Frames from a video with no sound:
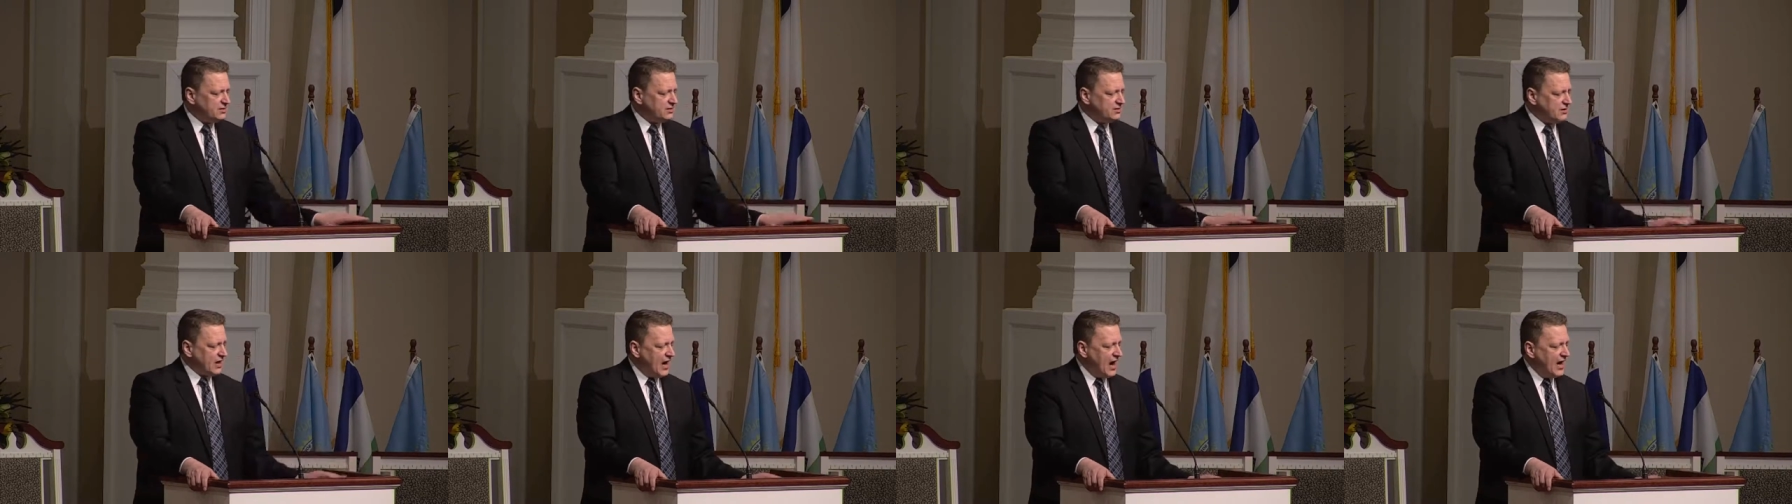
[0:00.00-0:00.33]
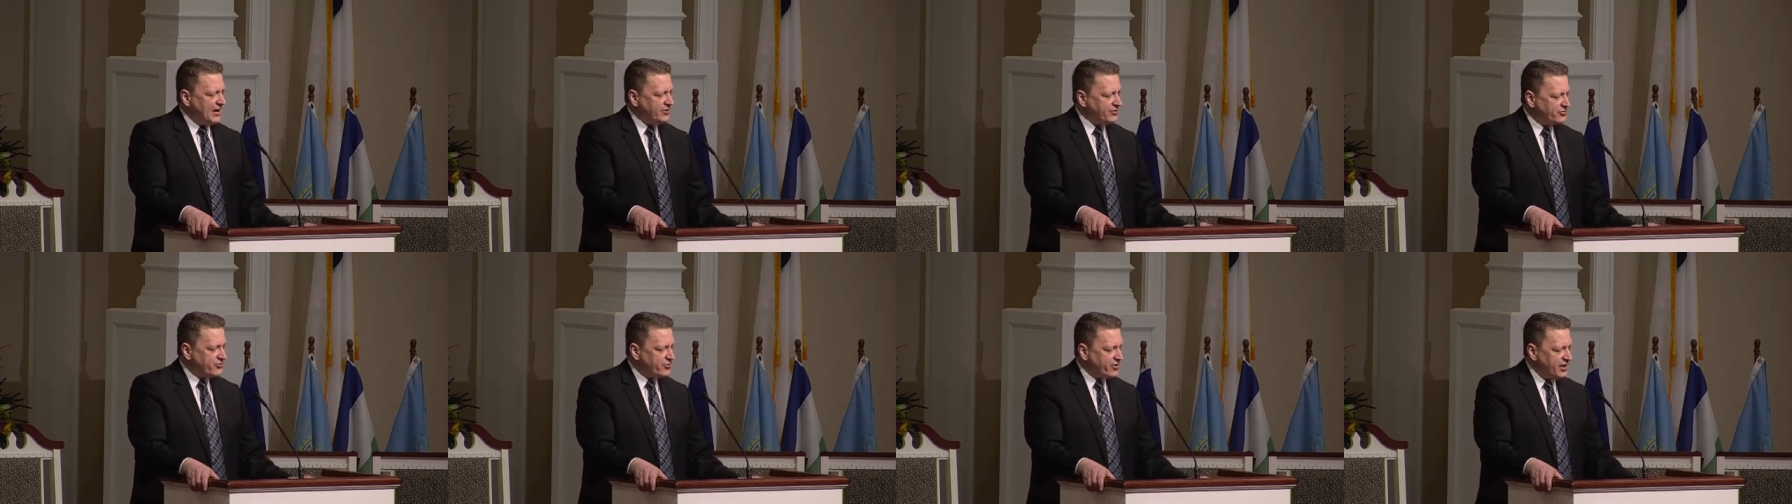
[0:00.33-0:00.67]

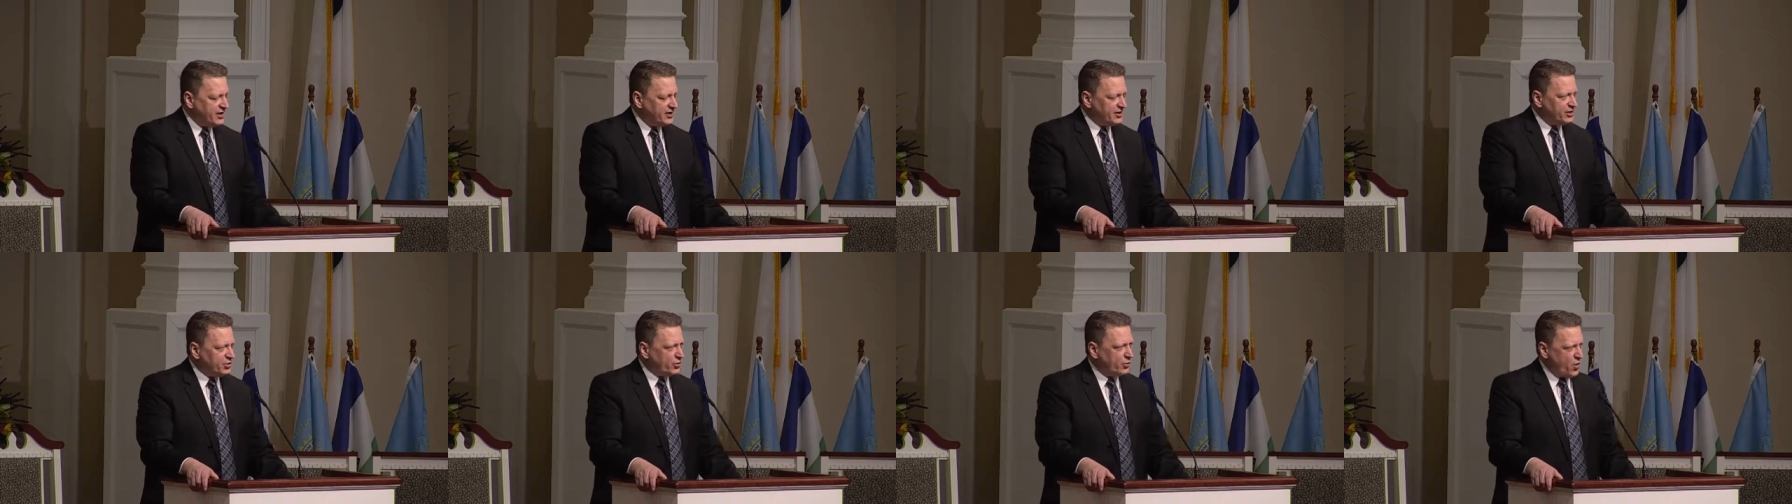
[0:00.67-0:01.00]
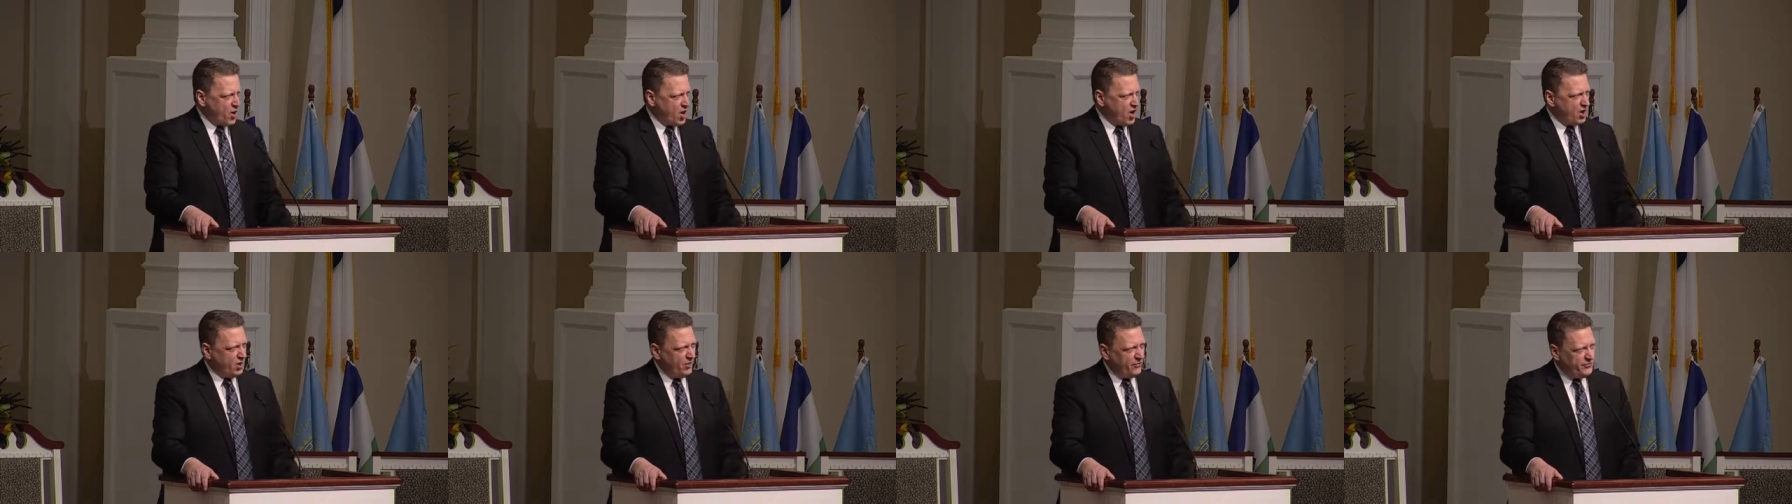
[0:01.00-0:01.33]
God created a
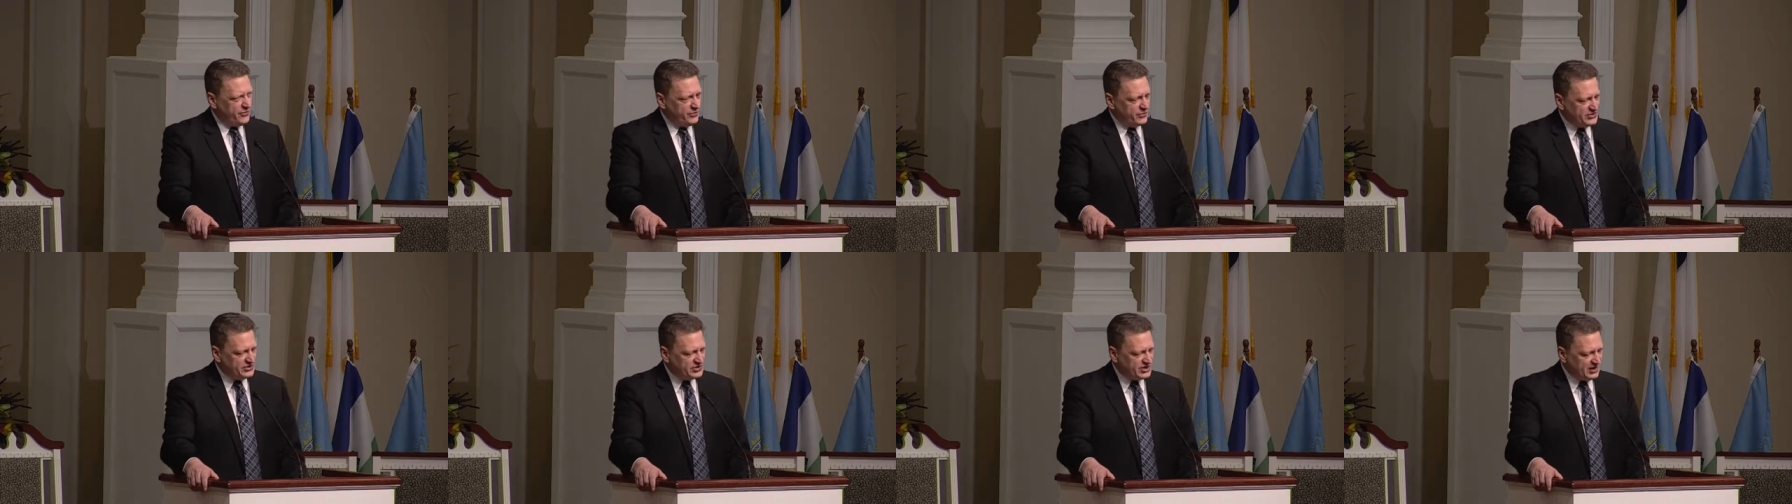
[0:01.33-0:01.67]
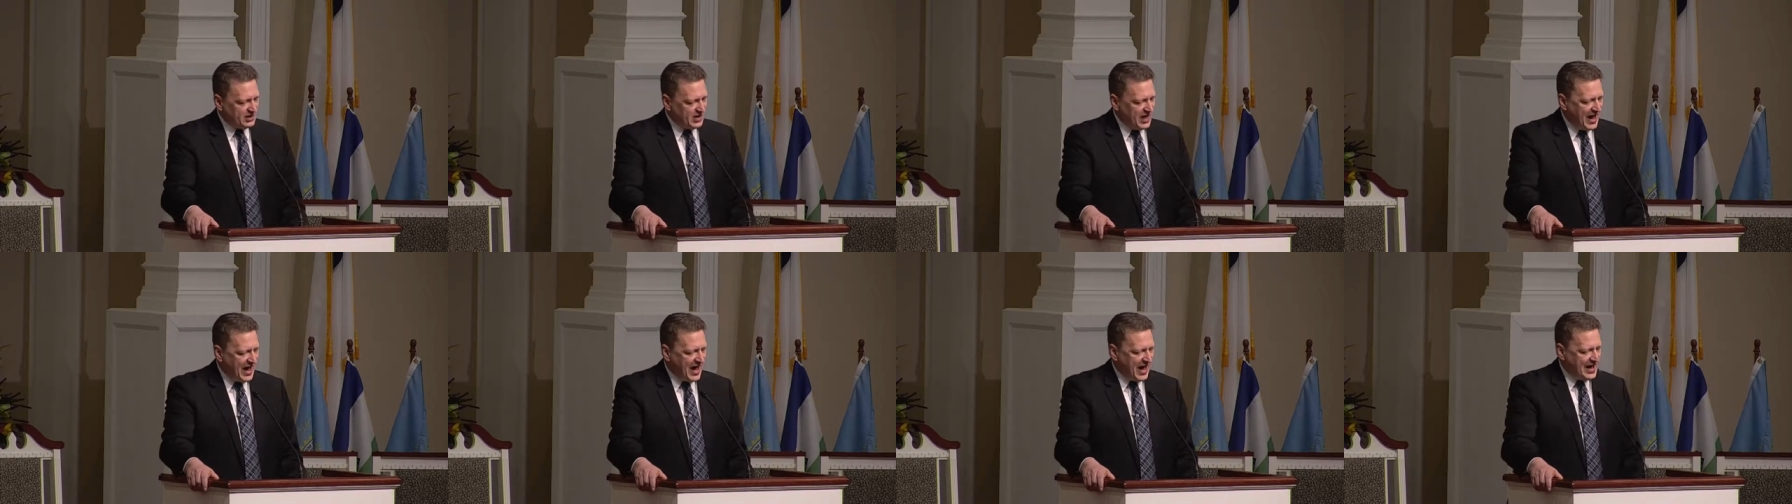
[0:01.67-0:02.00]
world that was
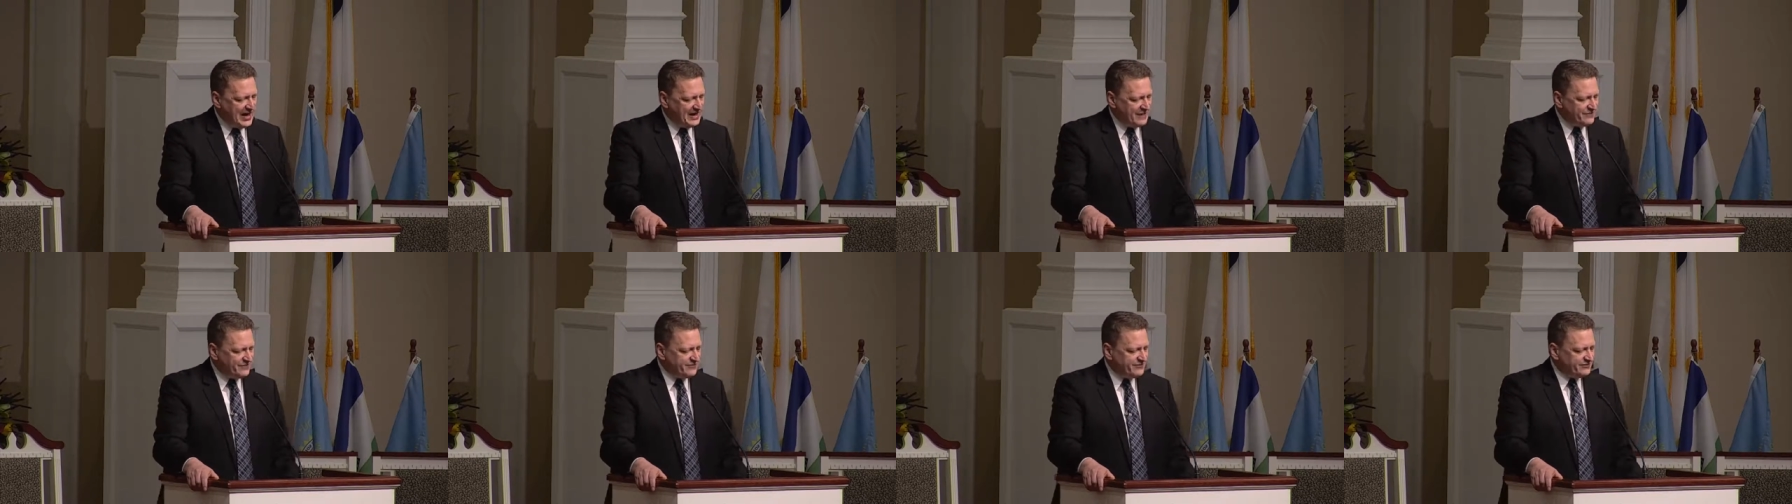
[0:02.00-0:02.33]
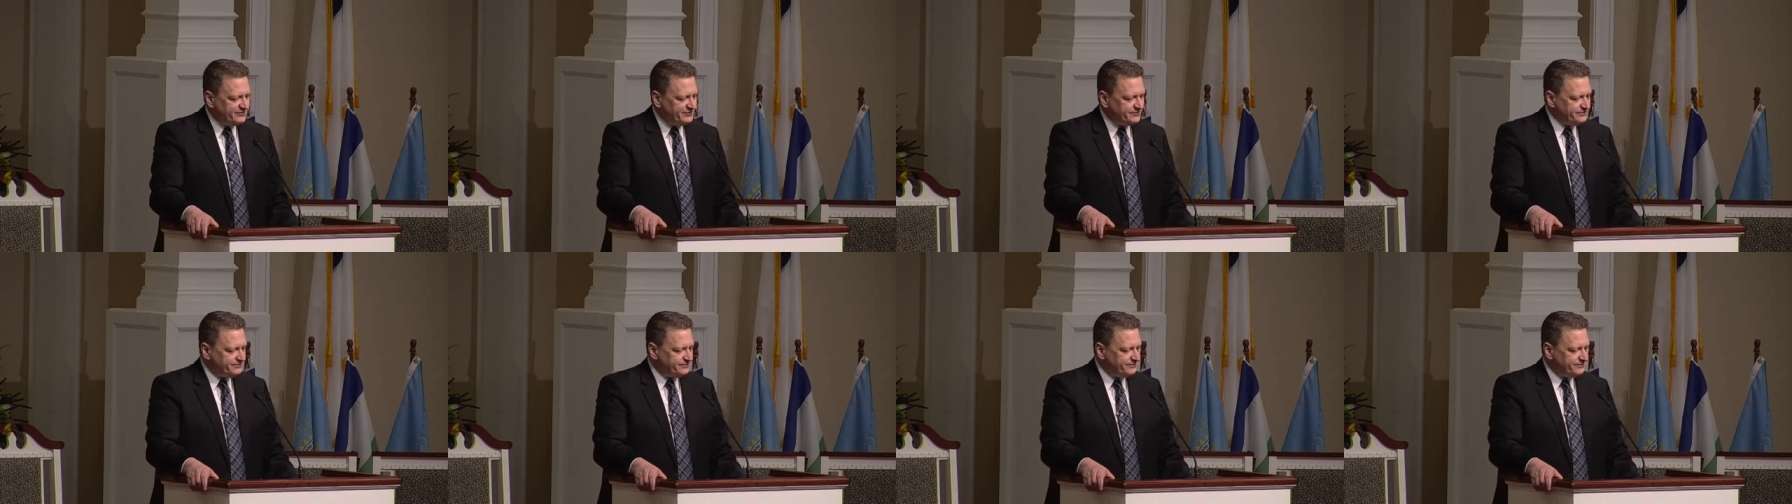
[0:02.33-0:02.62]
alive.